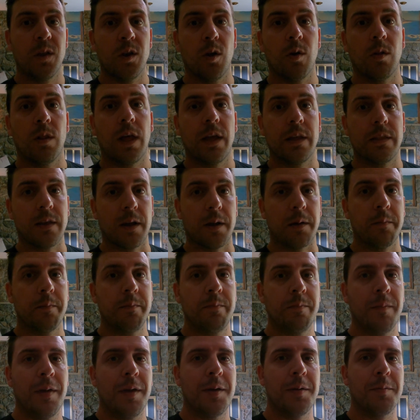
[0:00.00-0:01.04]
No light there.
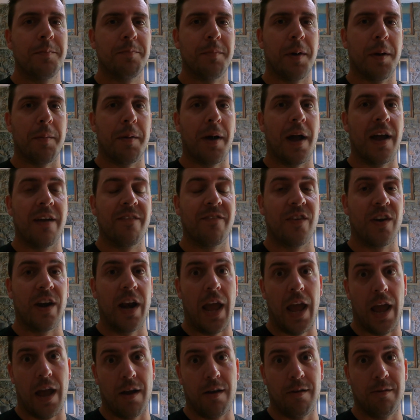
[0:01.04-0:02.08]
Bye-bye for
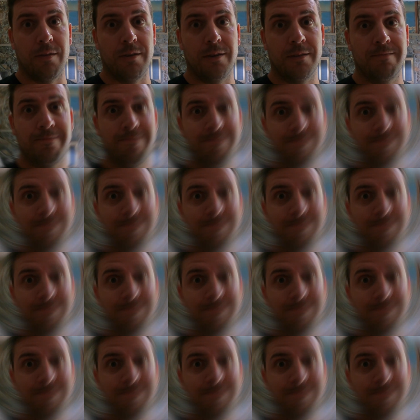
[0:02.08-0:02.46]
now.